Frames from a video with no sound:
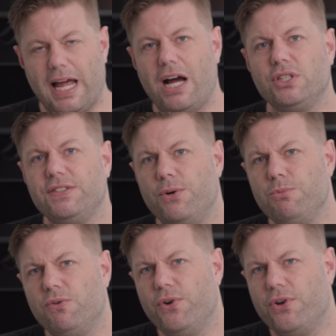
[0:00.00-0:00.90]
How does
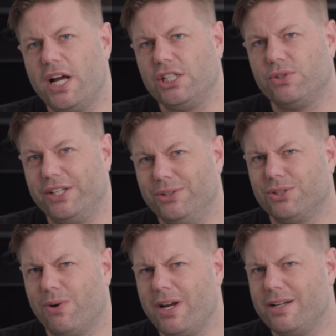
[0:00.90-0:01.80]
FilmConvert Nitrate
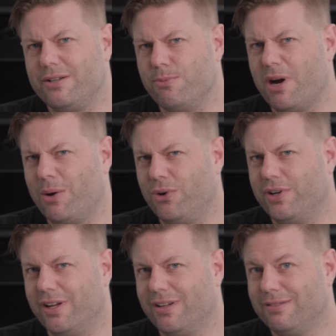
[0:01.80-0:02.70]
use grain, you might
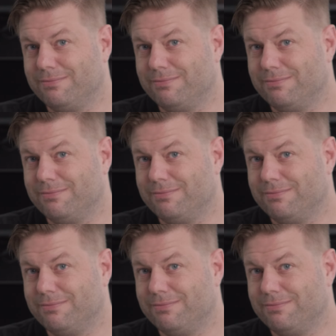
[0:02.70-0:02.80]
wonder?